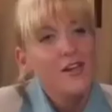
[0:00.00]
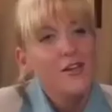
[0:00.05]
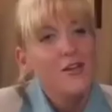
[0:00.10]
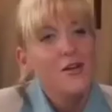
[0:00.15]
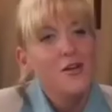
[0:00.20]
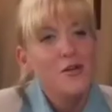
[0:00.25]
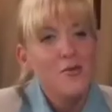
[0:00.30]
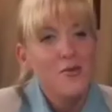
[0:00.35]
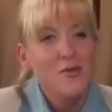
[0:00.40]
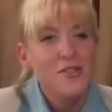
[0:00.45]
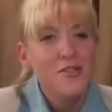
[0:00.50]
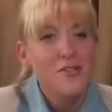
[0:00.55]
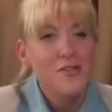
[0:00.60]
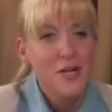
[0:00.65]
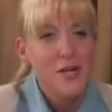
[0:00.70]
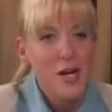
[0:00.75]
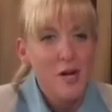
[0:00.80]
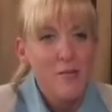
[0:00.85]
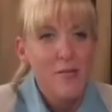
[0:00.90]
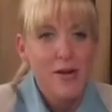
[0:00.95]
know, you really do
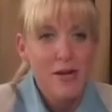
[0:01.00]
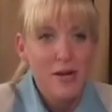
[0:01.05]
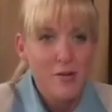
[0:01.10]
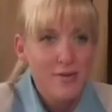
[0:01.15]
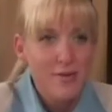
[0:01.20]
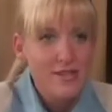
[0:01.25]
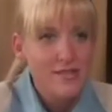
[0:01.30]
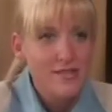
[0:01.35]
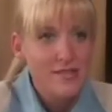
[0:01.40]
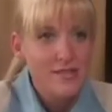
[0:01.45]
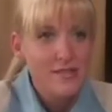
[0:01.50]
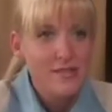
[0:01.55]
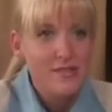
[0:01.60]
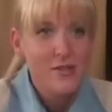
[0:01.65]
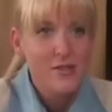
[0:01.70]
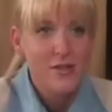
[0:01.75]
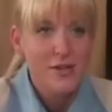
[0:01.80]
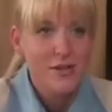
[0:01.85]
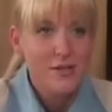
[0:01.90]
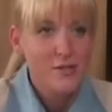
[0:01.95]
care about your business,
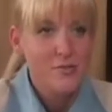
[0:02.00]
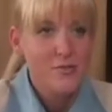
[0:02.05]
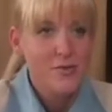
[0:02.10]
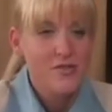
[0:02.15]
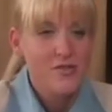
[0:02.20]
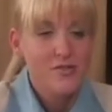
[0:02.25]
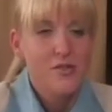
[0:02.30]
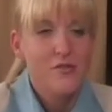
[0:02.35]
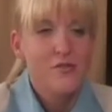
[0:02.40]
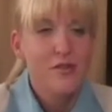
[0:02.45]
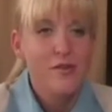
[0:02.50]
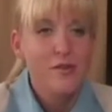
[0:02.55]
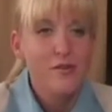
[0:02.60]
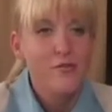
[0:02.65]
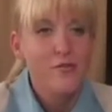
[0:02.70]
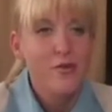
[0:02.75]
your customers, and your vendors,